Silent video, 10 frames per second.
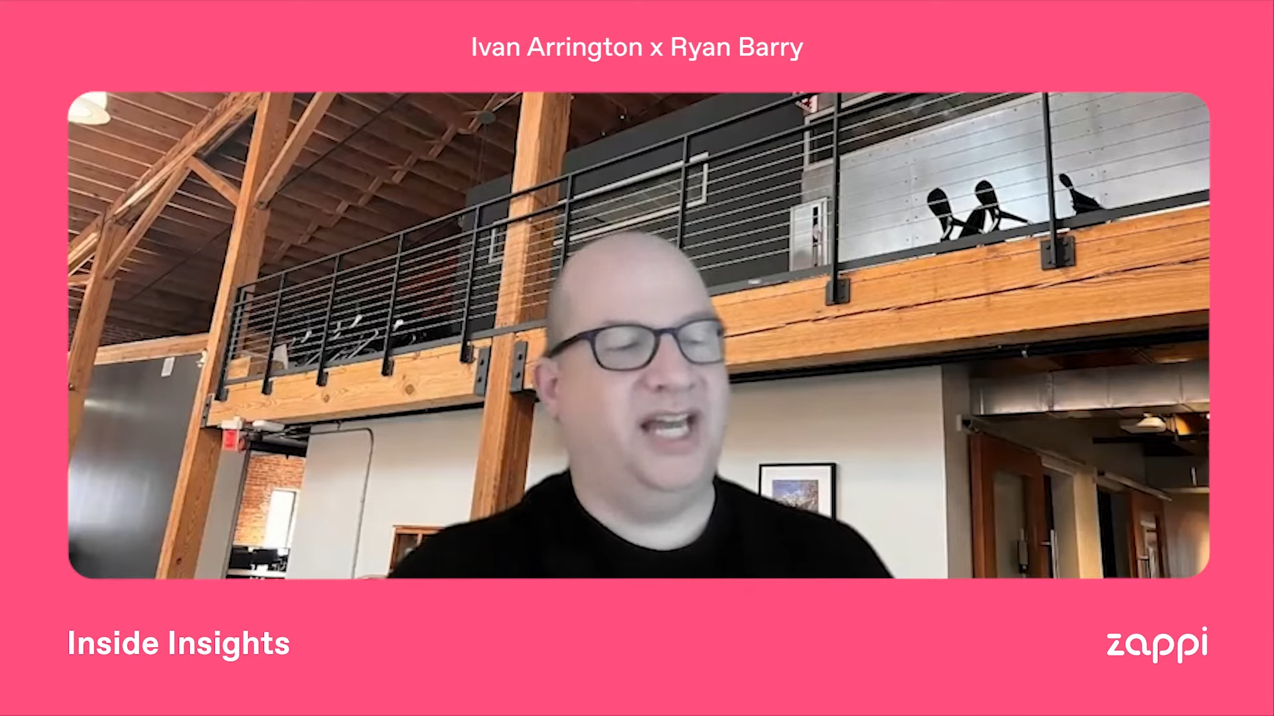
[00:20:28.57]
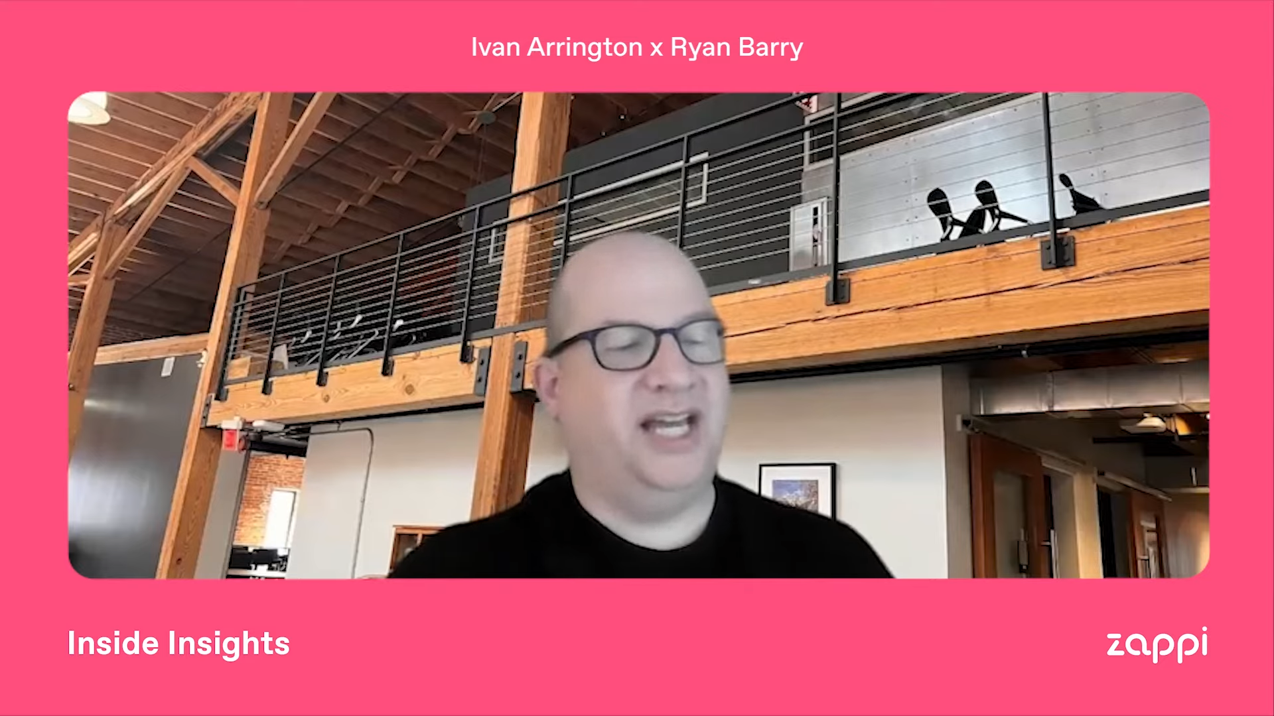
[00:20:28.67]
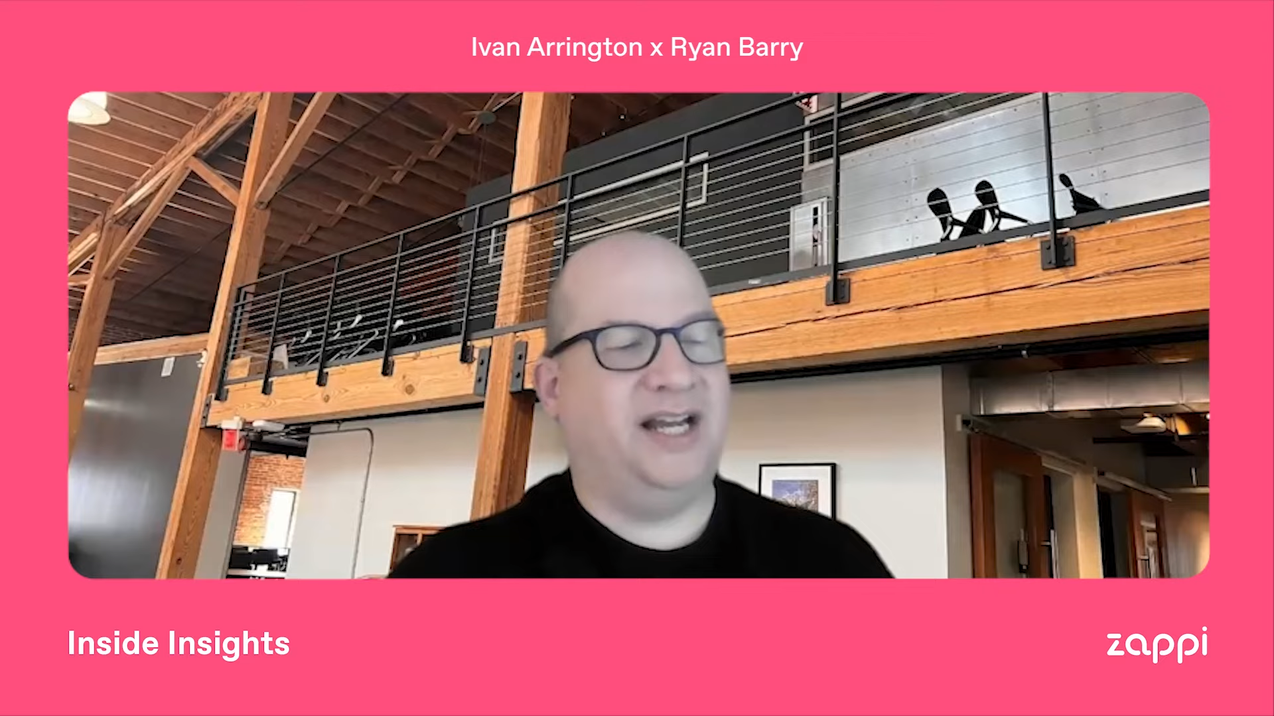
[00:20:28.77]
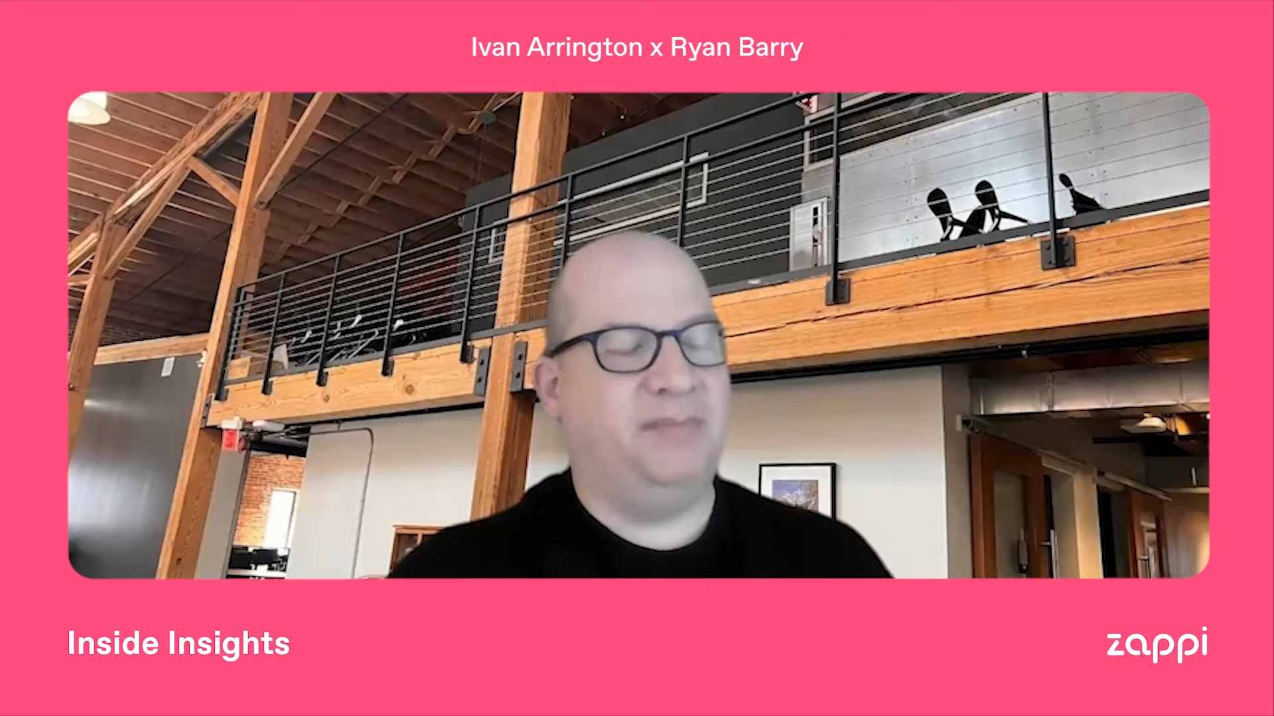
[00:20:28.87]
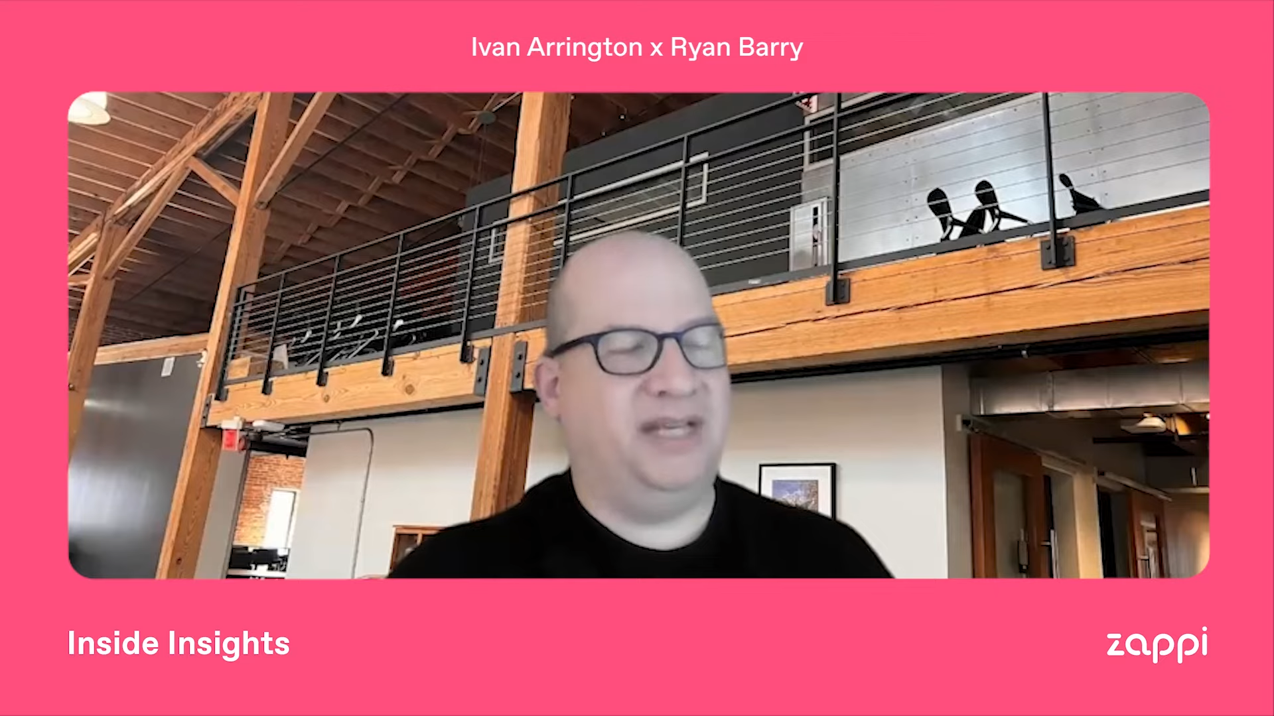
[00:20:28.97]

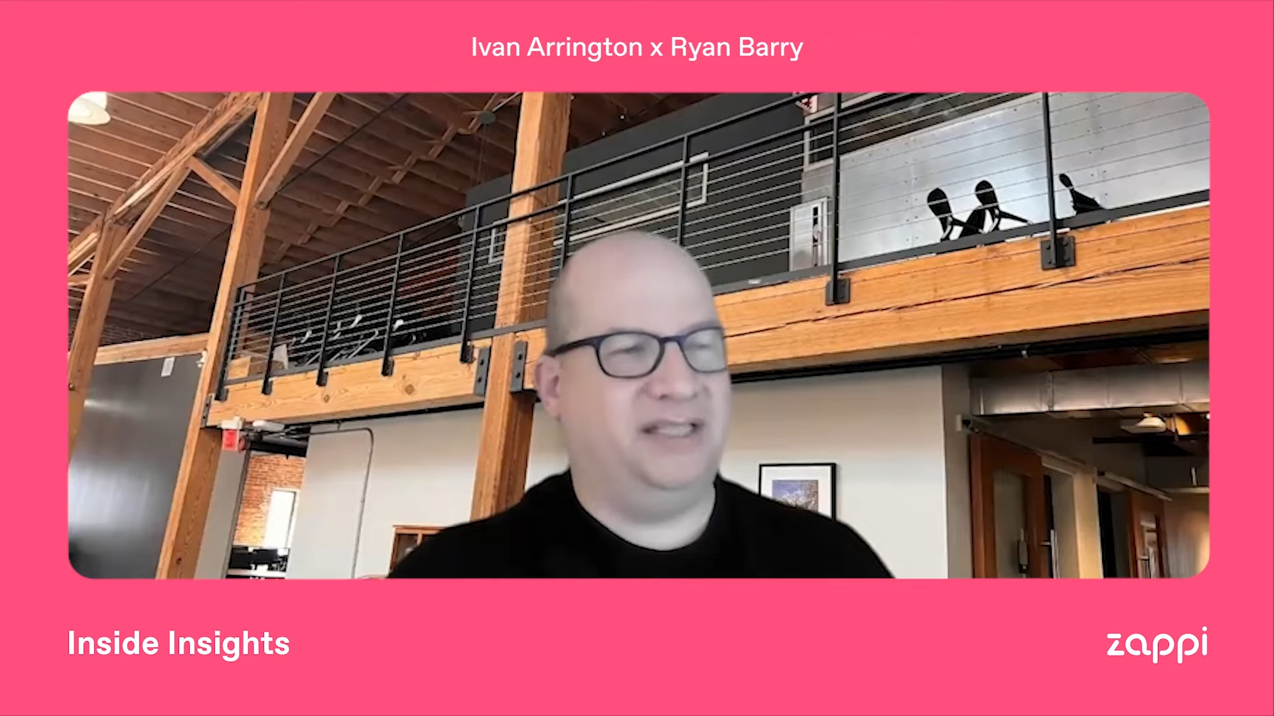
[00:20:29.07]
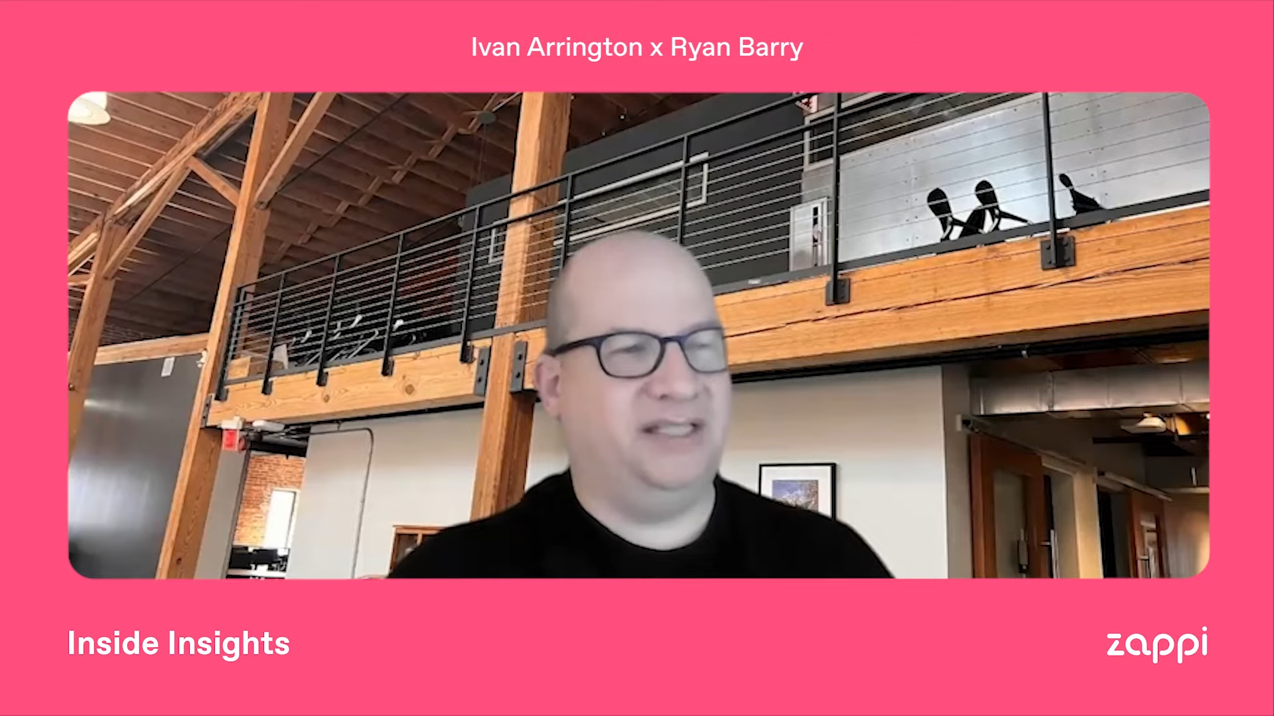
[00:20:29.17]
and I met